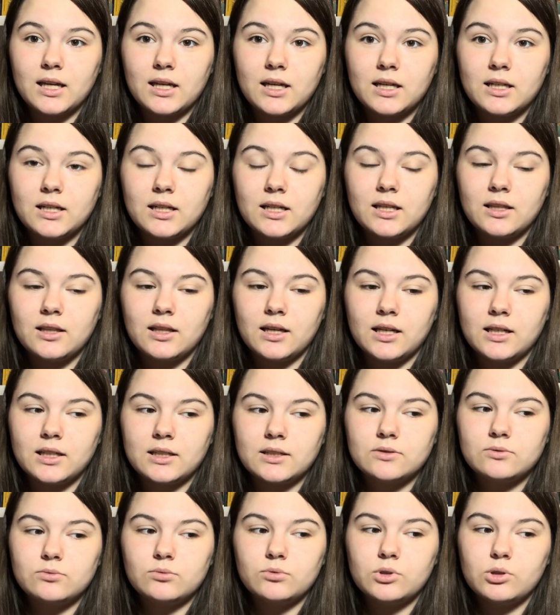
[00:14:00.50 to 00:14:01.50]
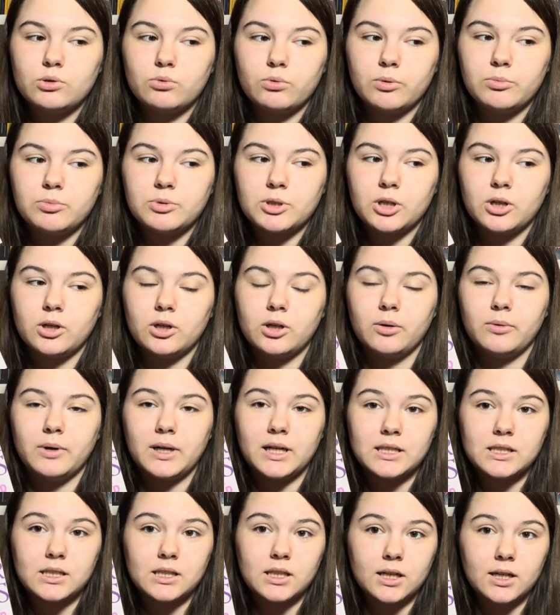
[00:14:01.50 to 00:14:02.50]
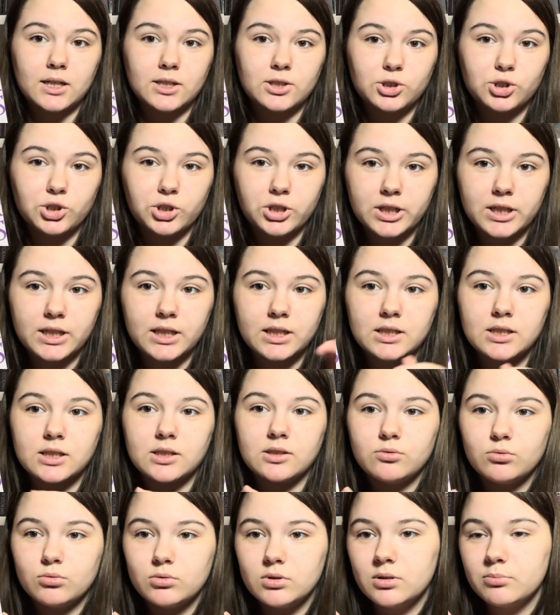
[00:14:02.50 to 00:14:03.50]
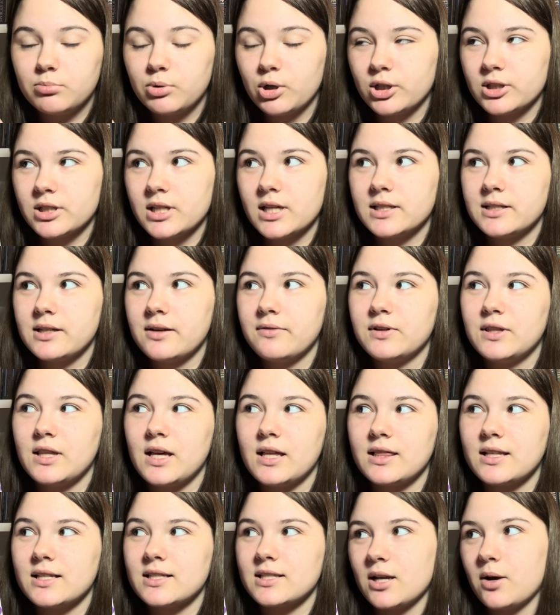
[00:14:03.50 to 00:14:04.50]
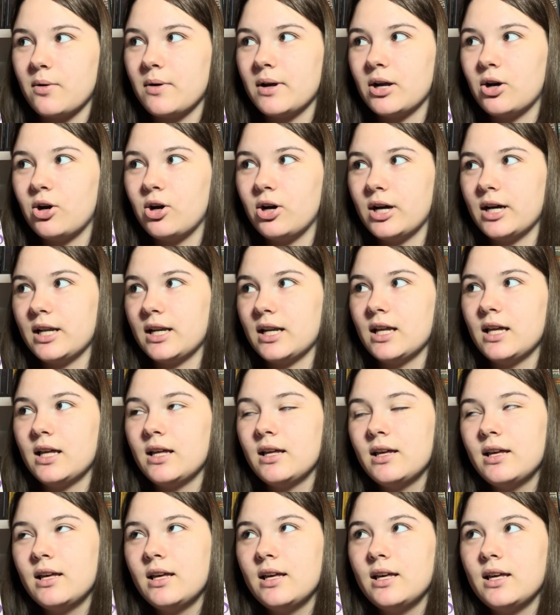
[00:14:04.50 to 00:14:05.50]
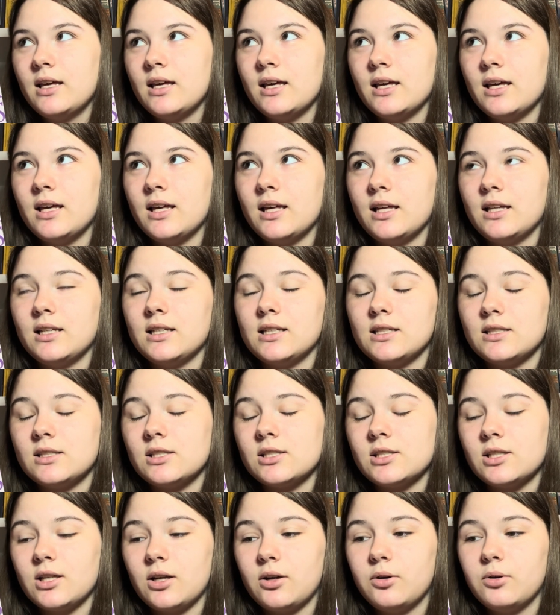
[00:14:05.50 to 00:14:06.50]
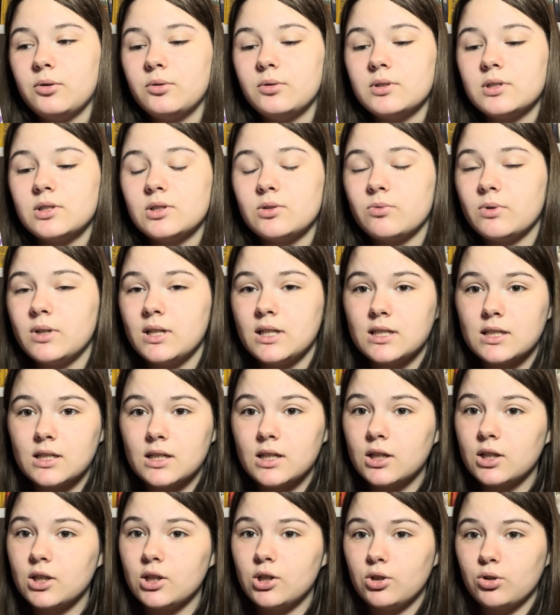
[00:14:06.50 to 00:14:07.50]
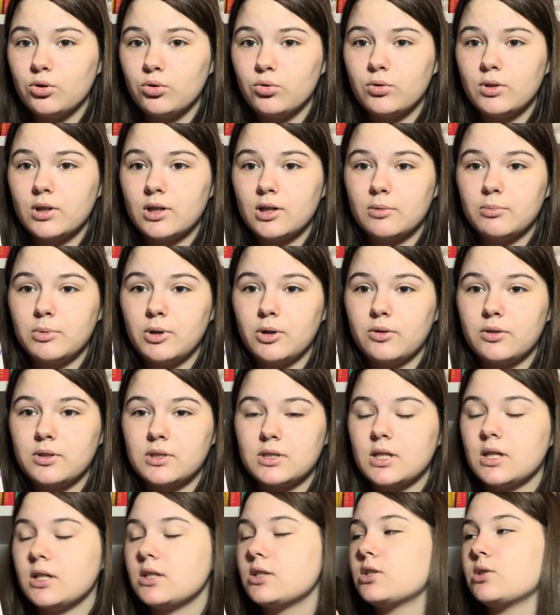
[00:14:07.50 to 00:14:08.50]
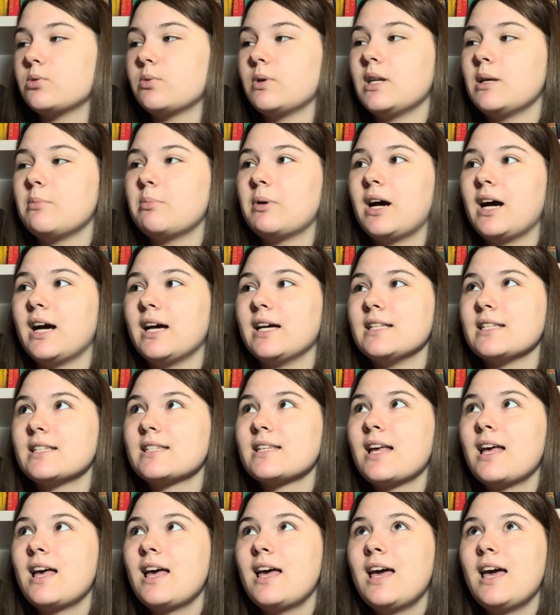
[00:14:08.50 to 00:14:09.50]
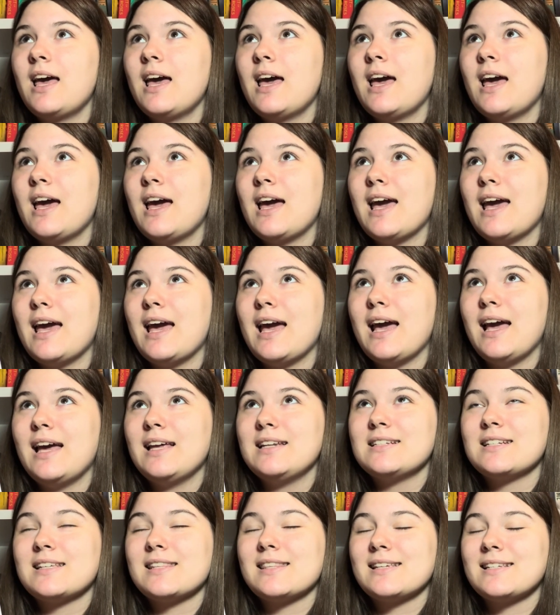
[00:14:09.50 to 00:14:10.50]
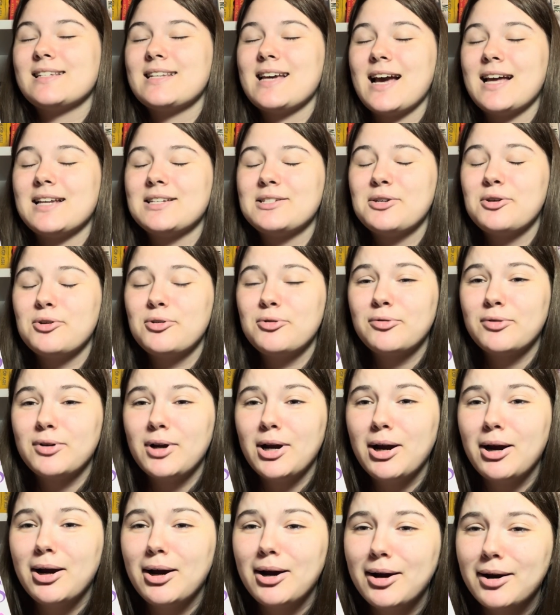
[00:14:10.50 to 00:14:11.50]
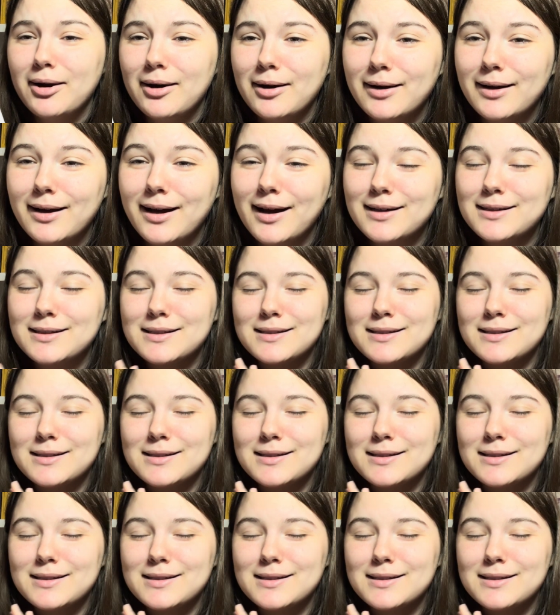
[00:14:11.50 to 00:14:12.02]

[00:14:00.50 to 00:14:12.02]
and he, like, swoops her away to the country to process everything that's going on. And it's so sweet and cute. They're both such sweetie pies. And the tattoo for her, I